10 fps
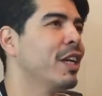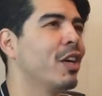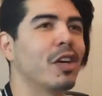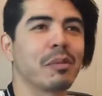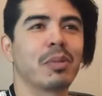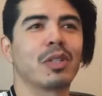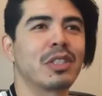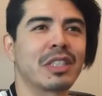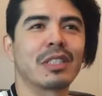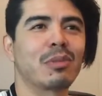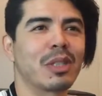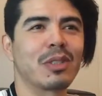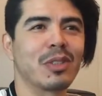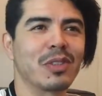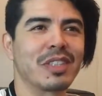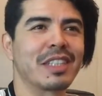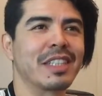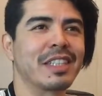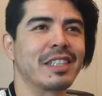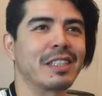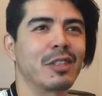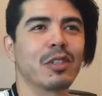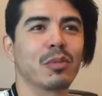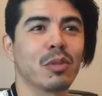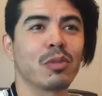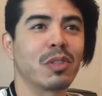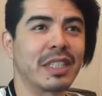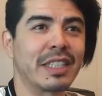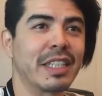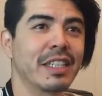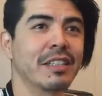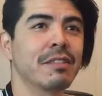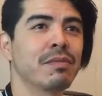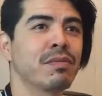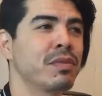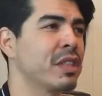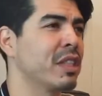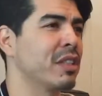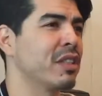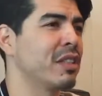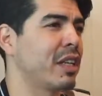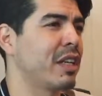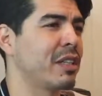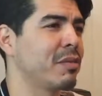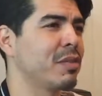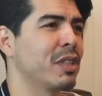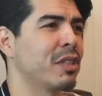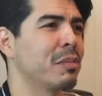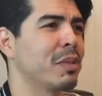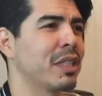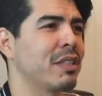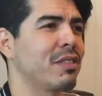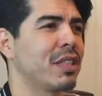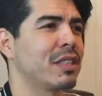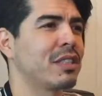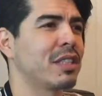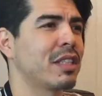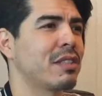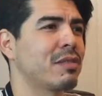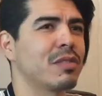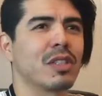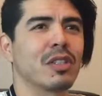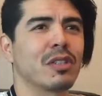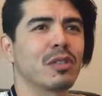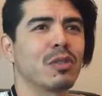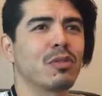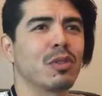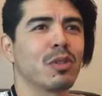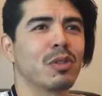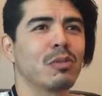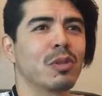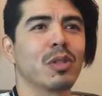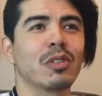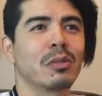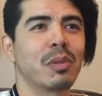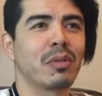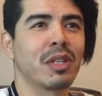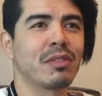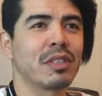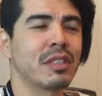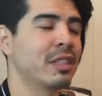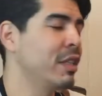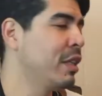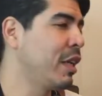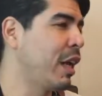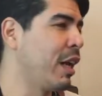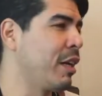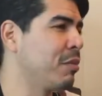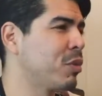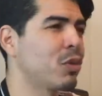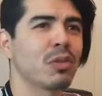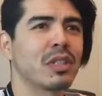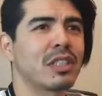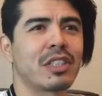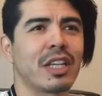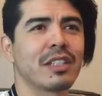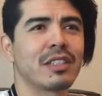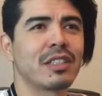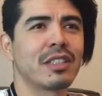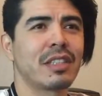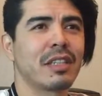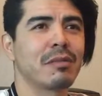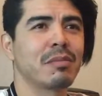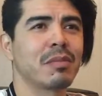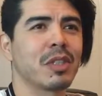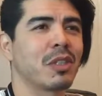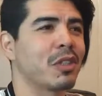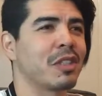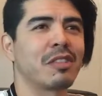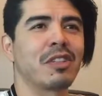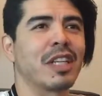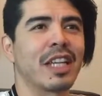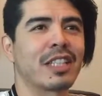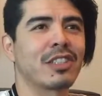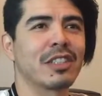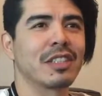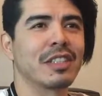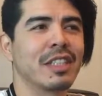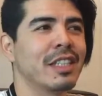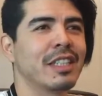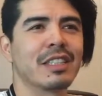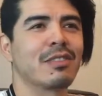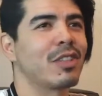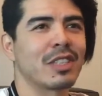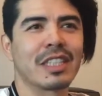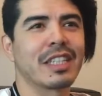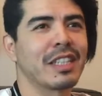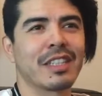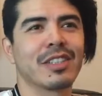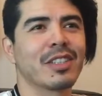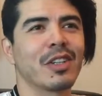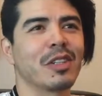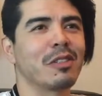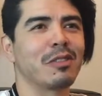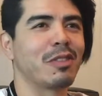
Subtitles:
purchased this restaurant, The Wolf, this year. I believe that good food will always be relevant. Sure, there's challenges. I know every election, it's a very cyclical kind of